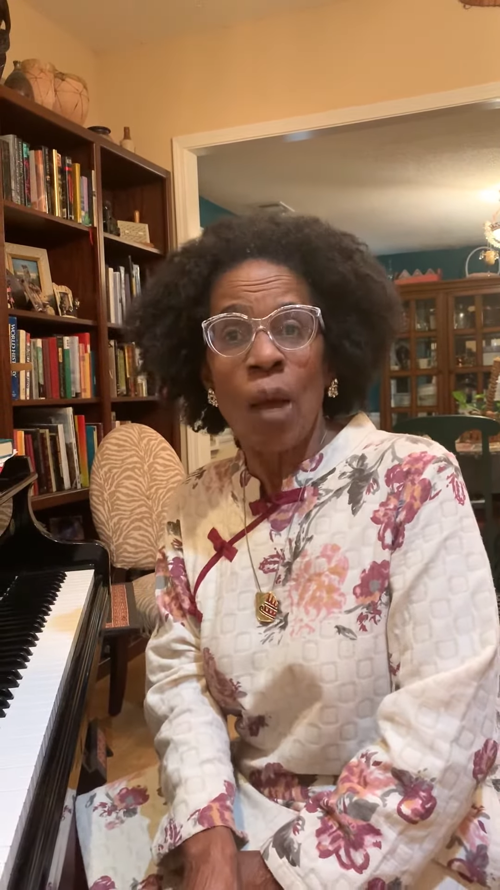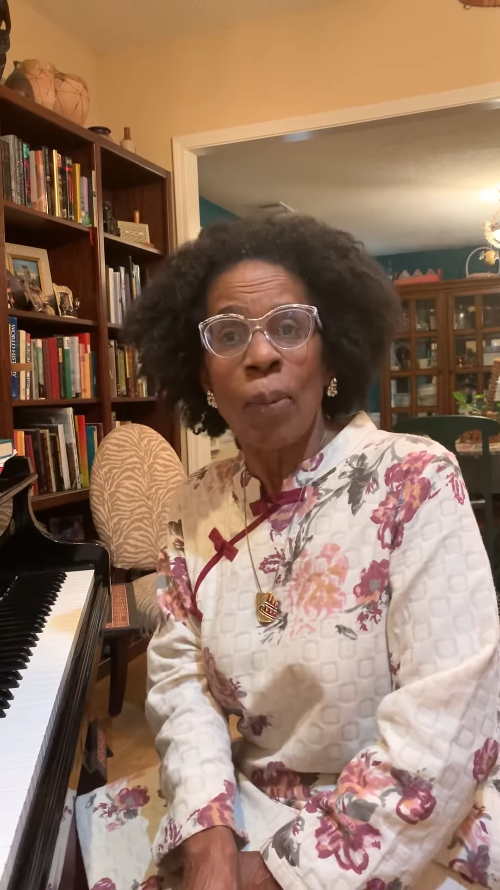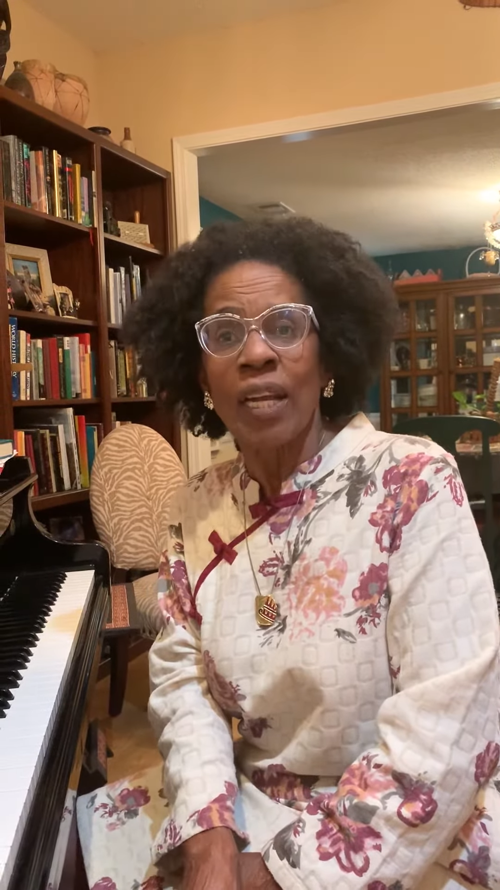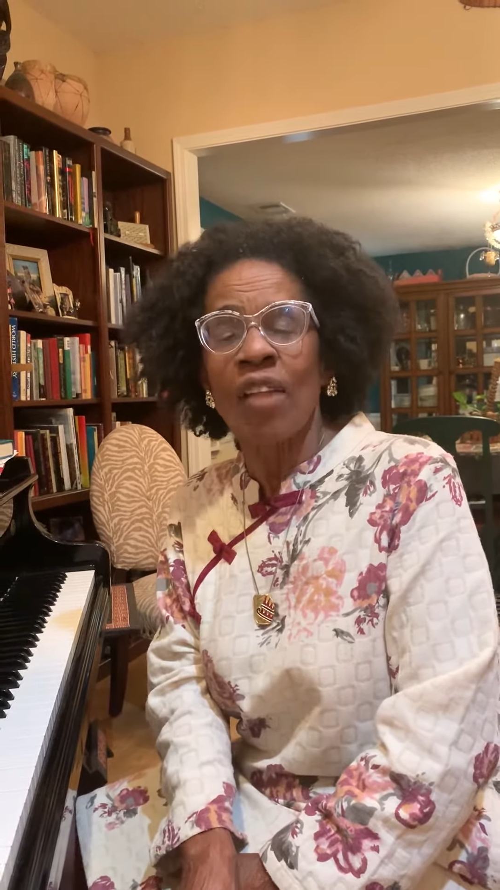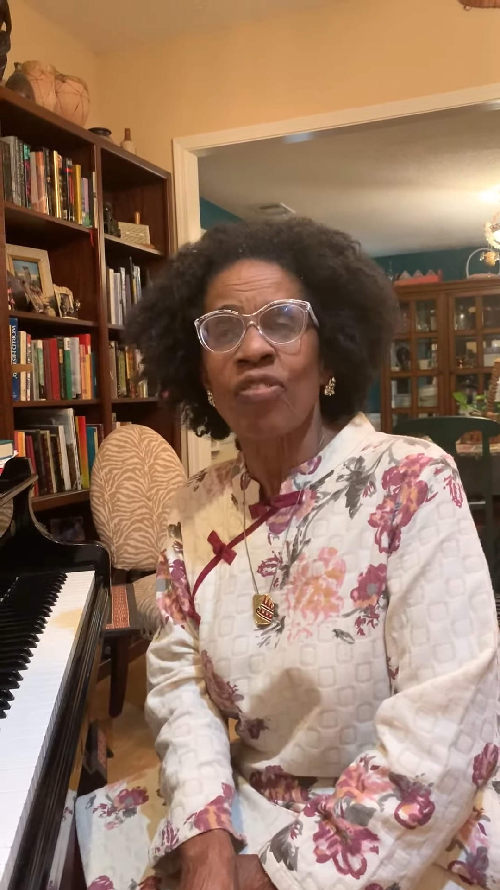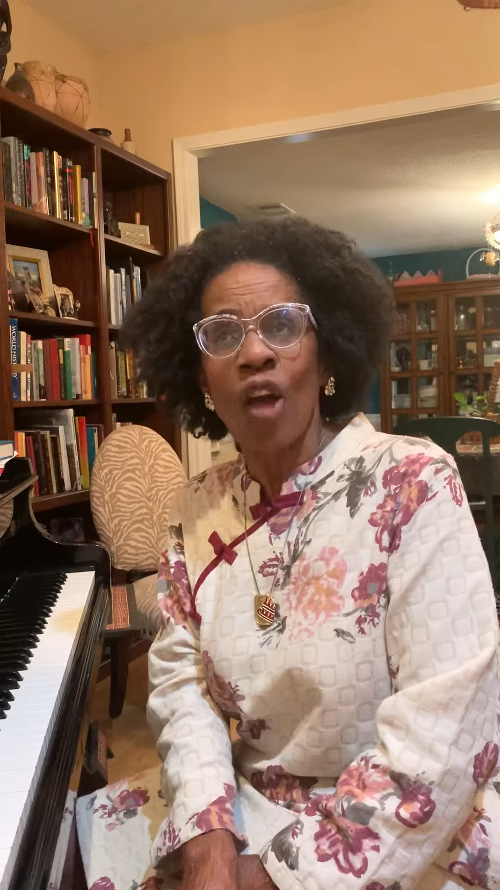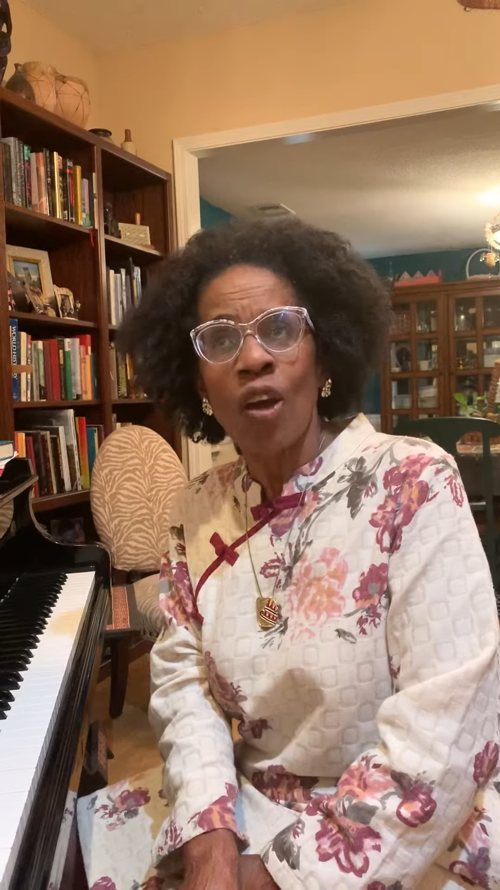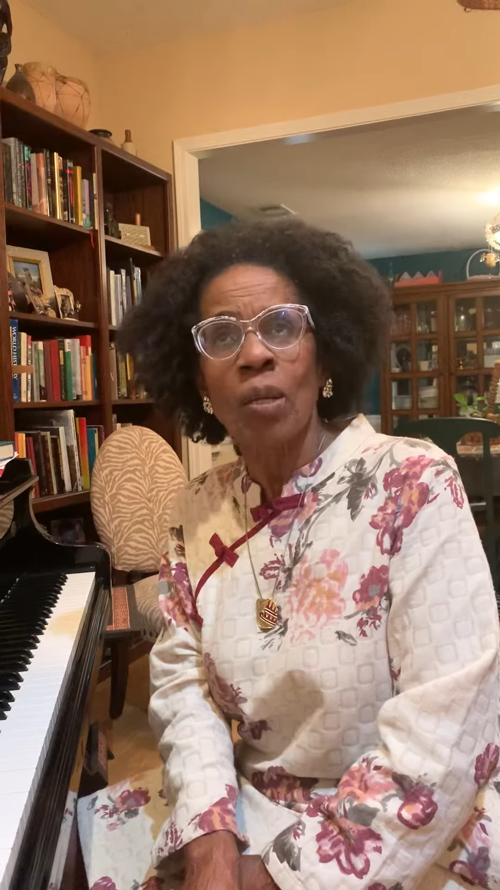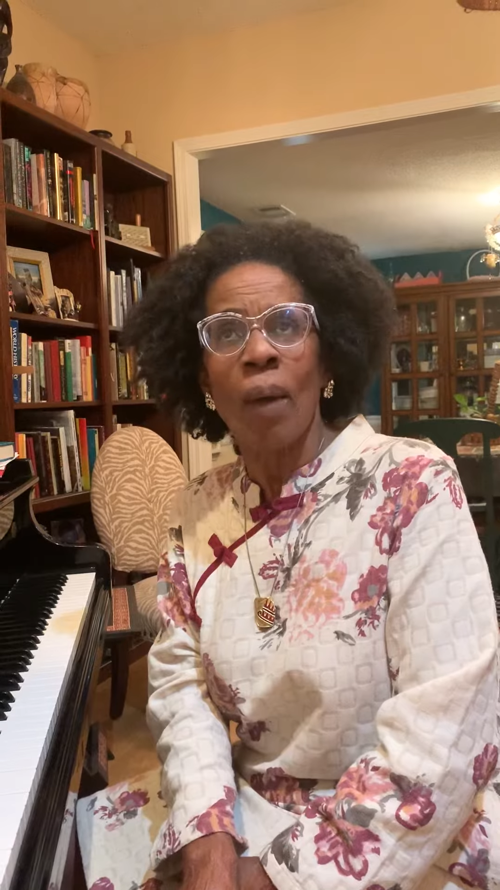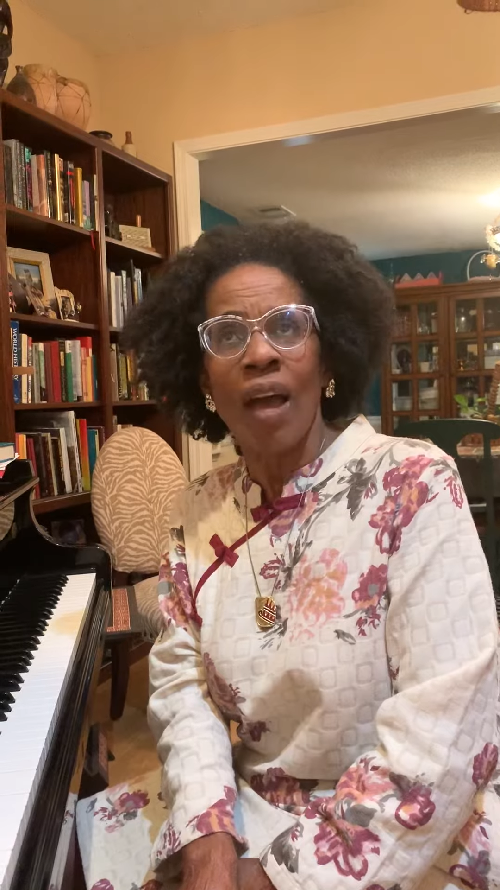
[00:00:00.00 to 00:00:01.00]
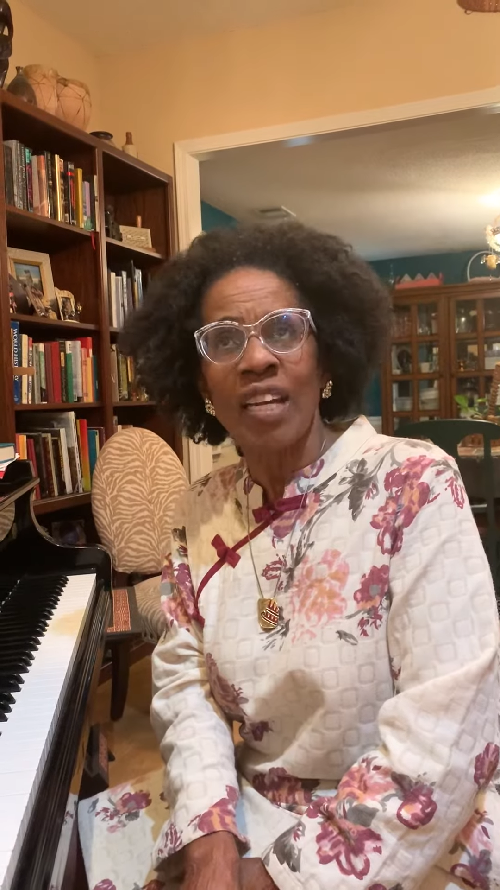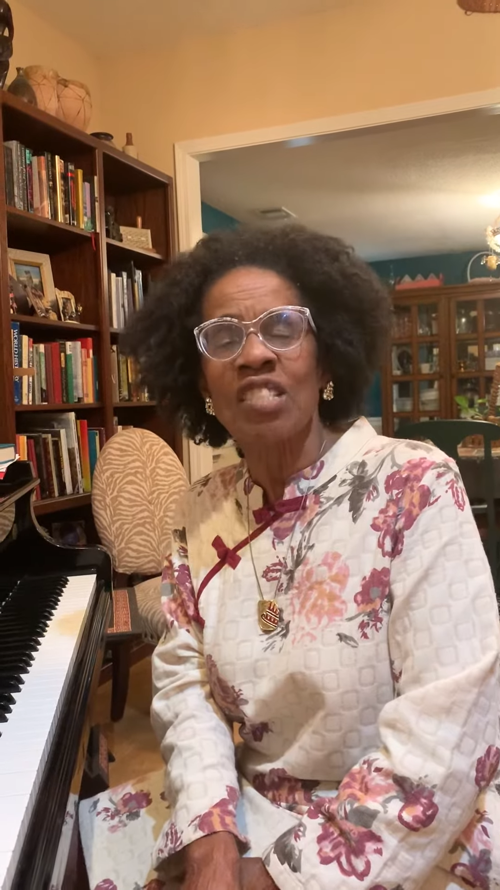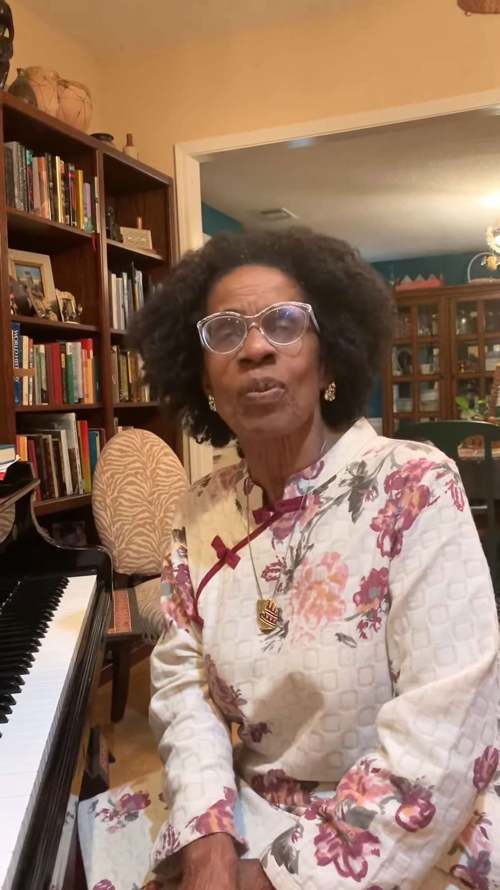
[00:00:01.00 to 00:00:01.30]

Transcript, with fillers: But I thought about as